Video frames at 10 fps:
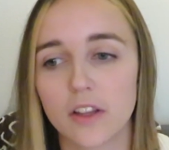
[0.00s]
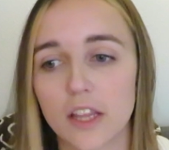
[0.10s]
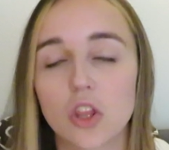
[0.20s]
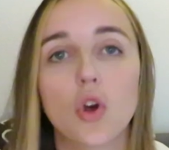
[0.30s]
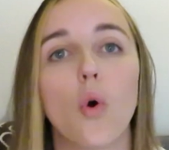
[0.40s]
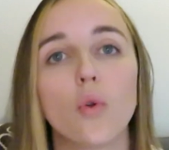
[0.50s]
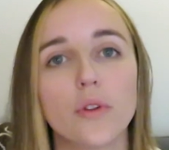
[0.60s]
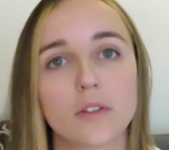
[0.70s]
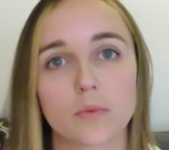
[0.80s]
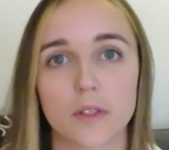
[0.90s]
like the
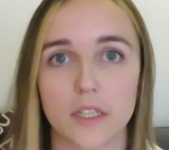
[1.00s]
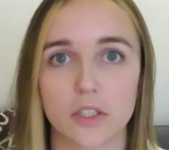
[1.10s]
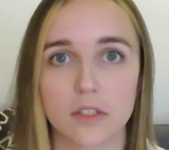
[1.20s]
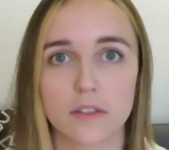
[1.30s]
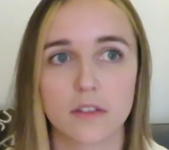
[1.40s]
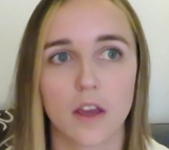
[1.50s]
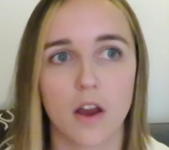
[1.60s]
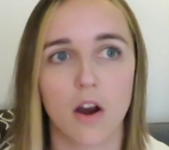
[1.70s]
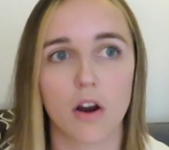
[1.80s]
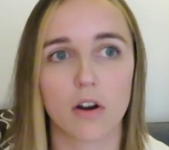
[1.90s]
oldest religions
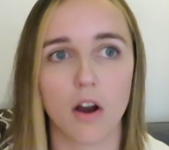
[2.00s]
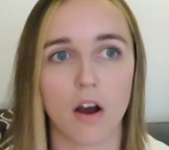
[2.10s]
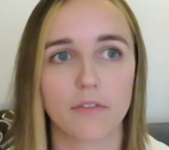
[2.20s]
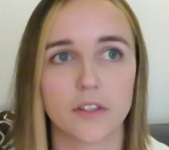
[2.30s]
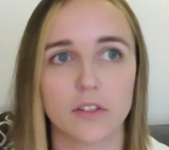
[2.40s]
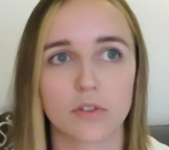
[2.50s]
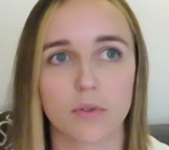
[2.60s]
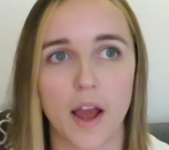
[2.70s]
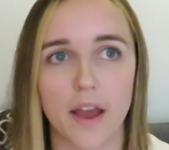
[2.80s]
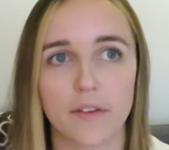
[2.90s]
are often
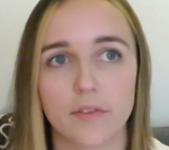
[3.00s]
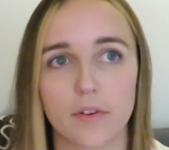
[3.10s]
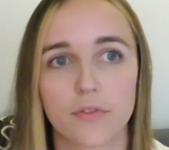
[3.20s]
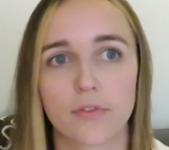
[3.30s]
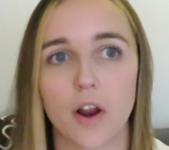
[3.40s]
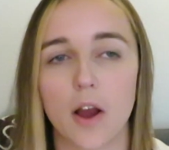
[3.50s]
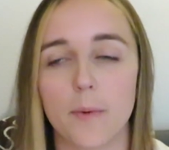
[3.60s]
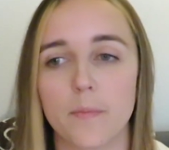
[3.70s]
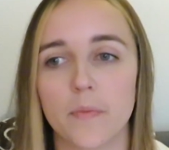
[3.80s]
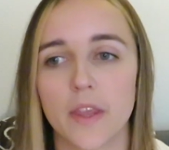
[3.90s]
derived
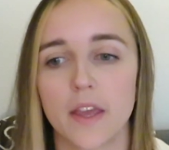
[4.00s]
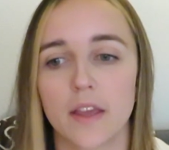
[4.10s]
from